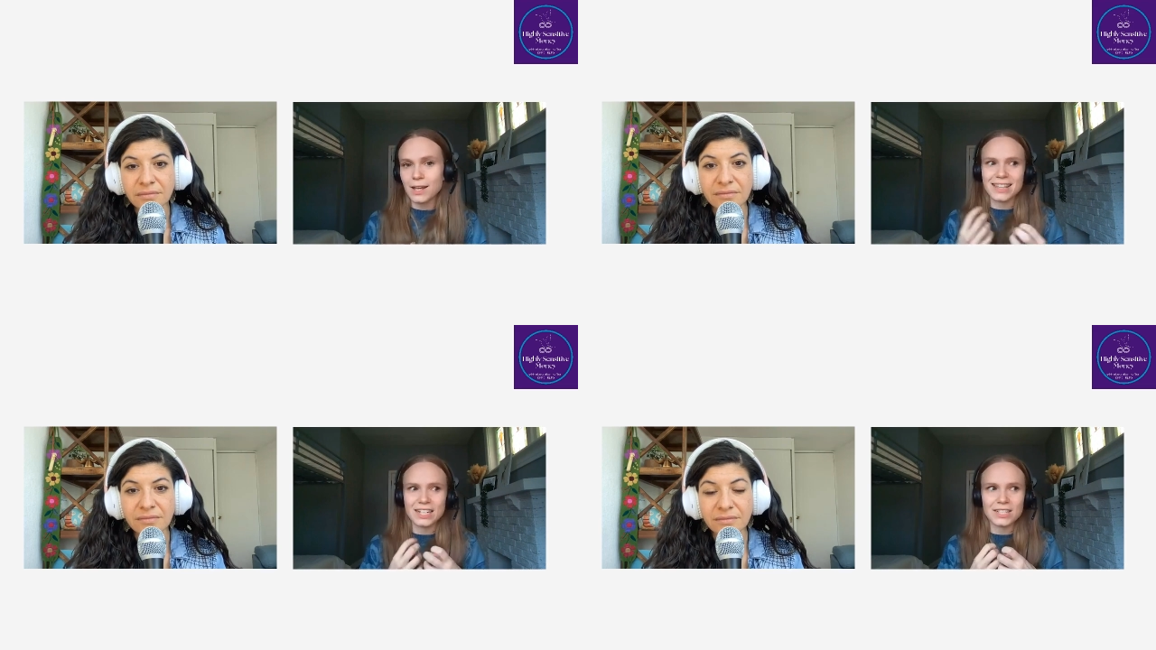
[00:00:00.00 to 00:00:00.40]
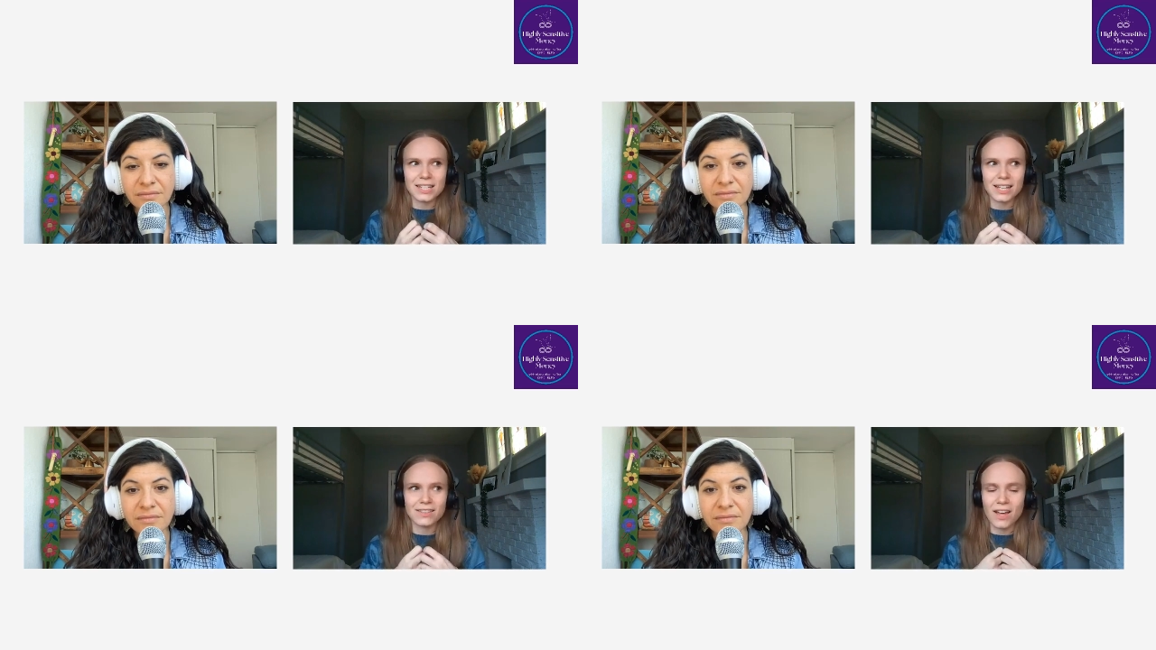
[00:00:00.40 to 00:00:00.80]
Speaker 1: there's
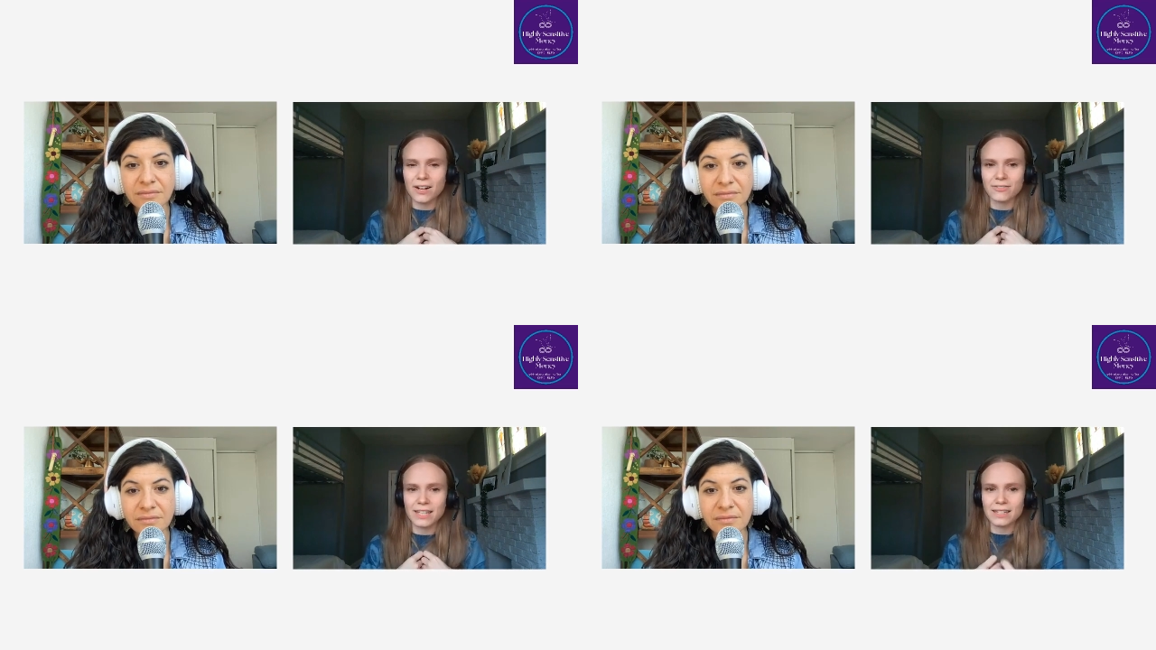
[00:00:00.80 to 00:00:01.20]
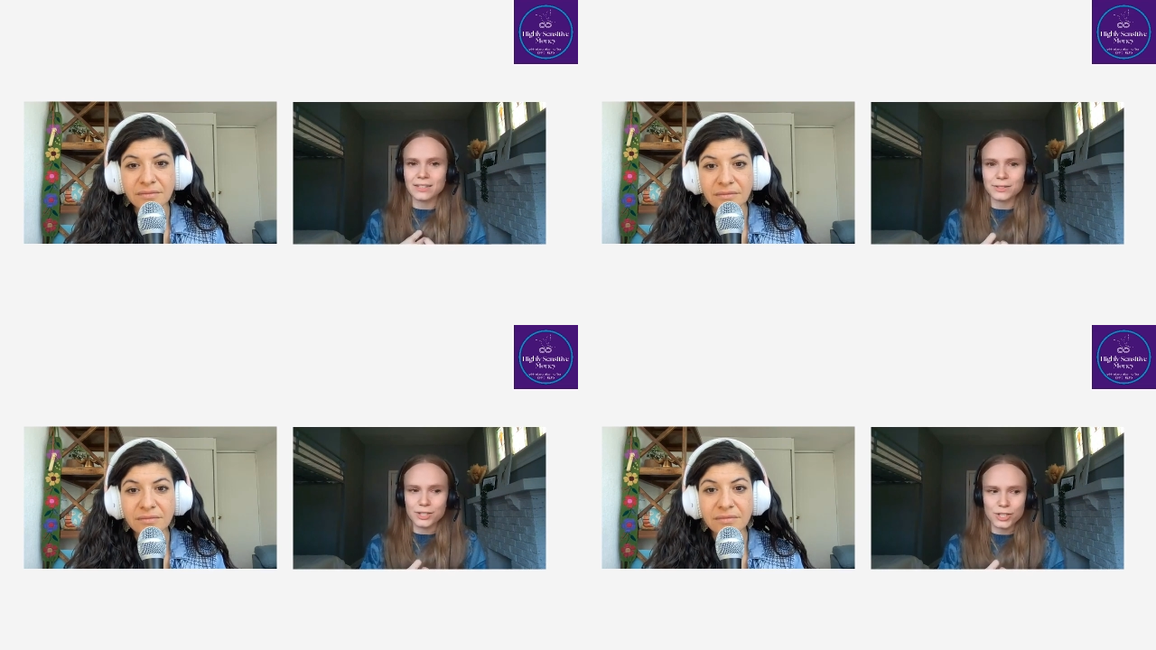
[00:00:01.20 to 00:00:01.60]
like a lot of like
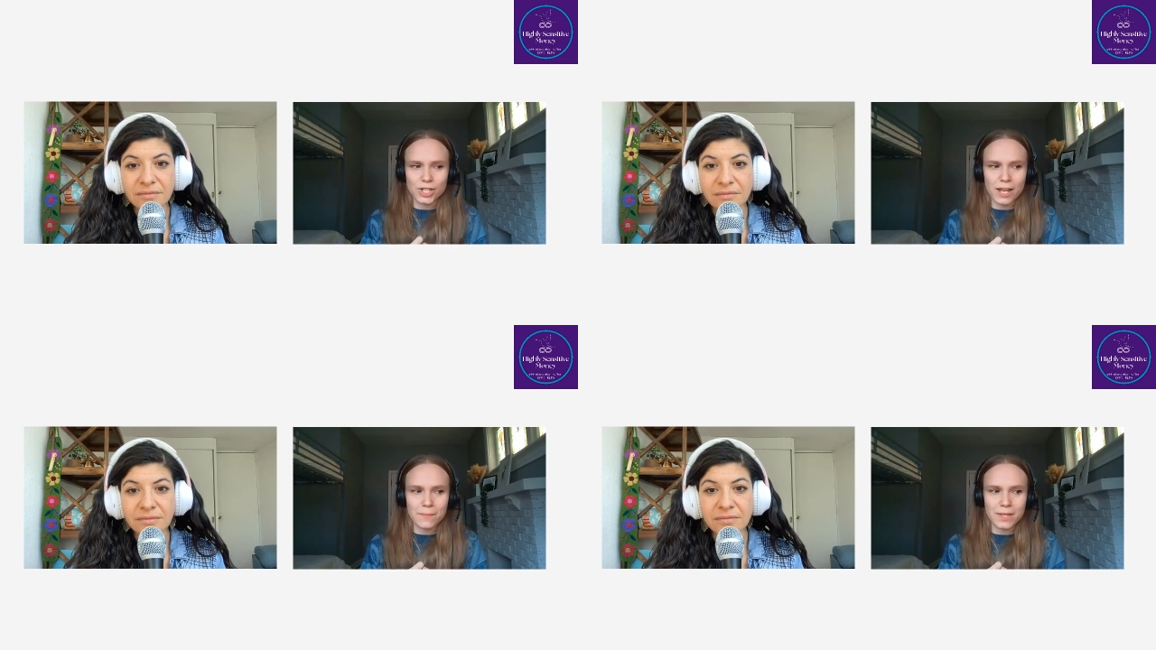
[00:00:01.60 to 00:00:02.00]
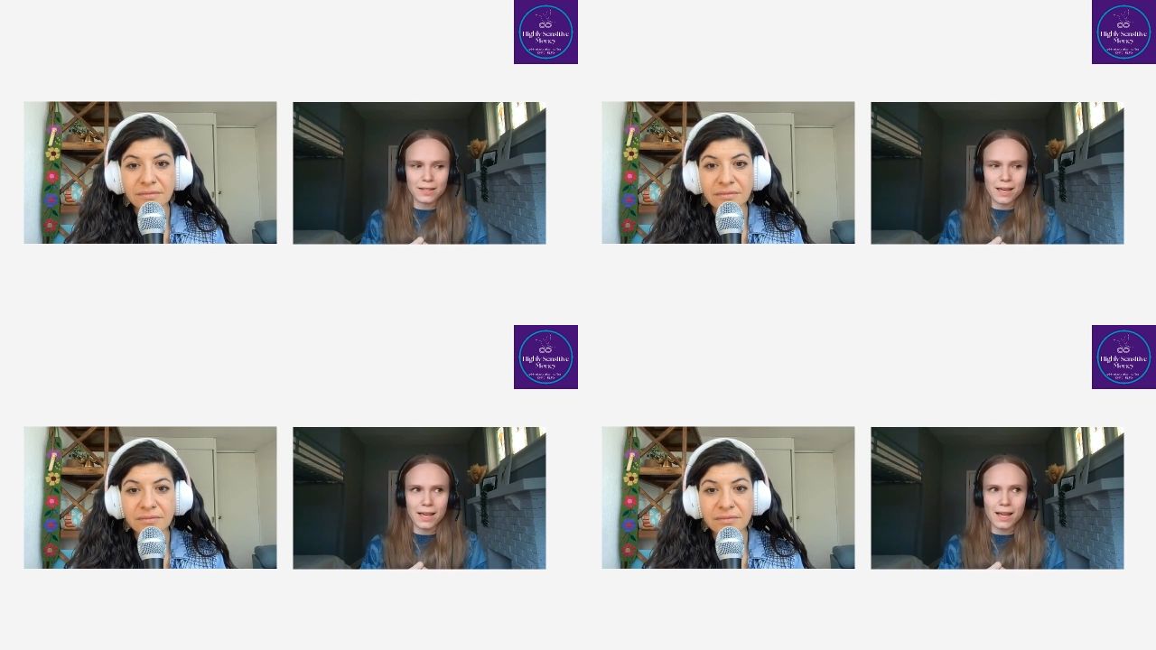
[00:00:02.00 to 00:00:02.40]
guilt and shame that
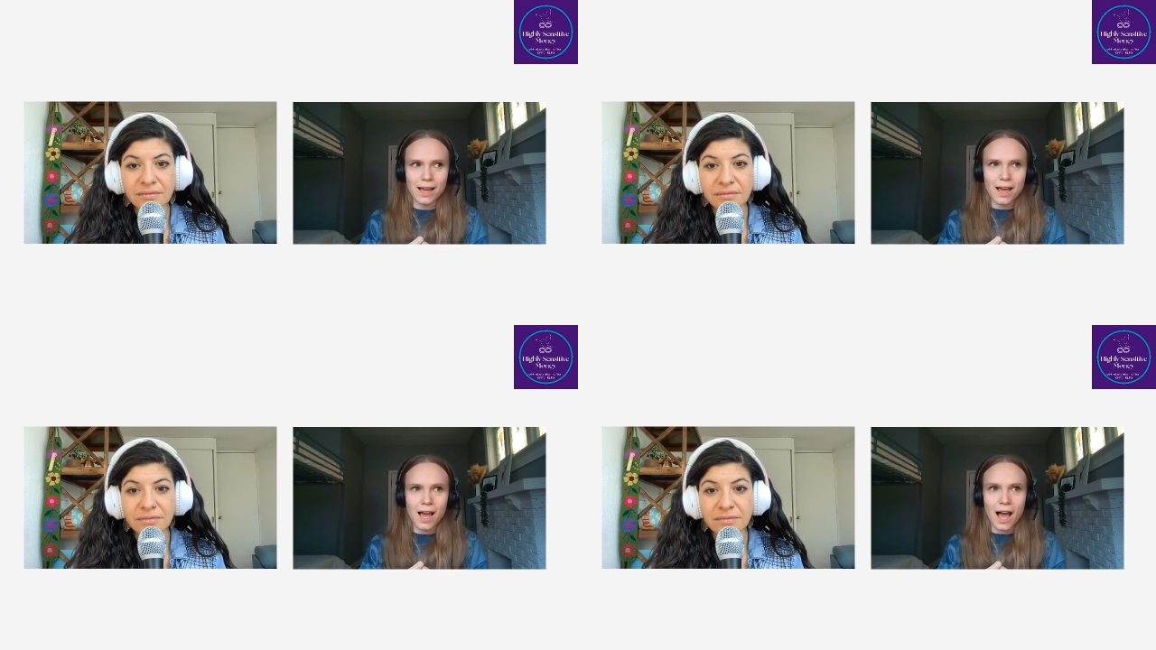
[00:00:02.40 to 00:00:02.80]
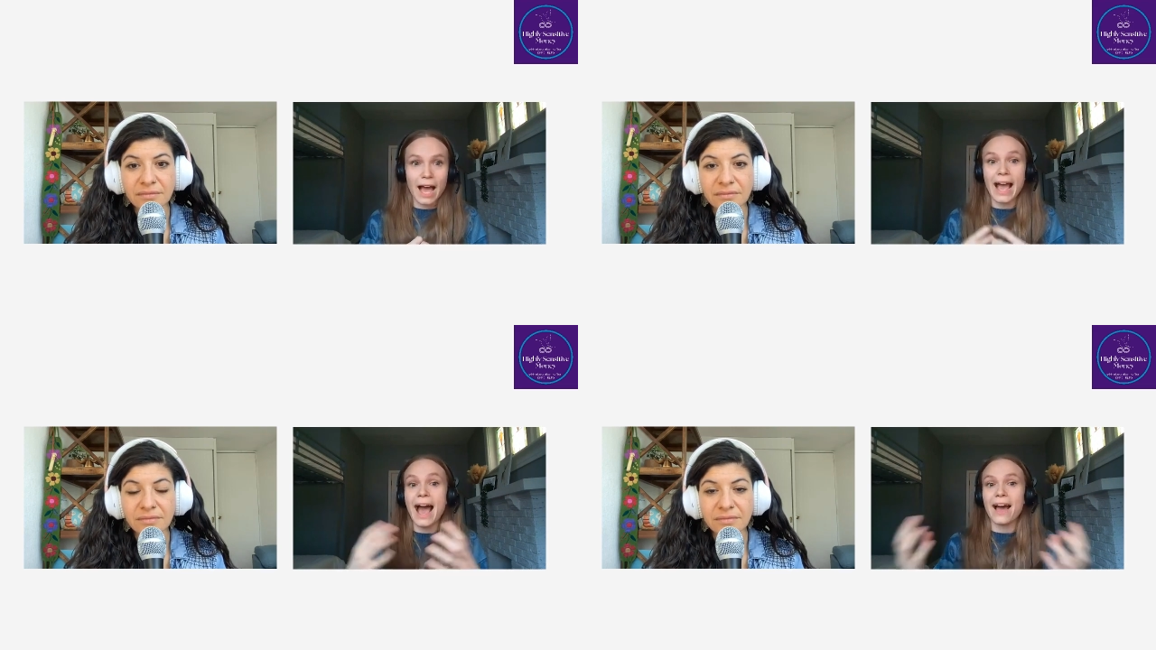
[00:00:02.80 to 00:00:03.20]
like
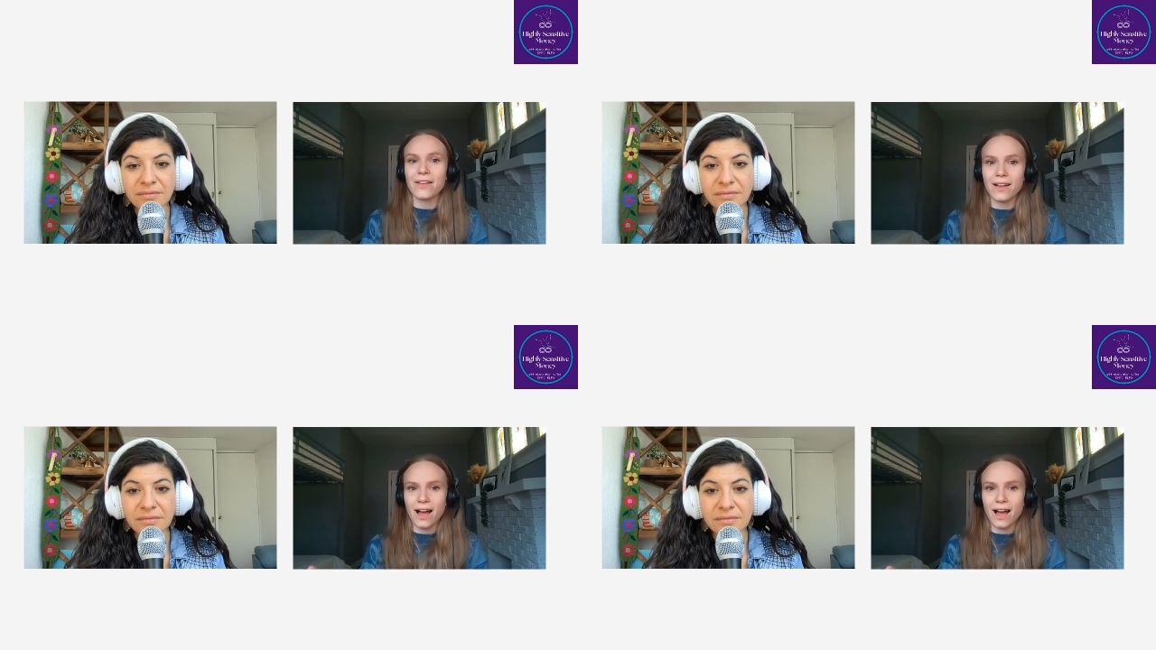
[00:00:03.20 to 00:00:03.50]
i had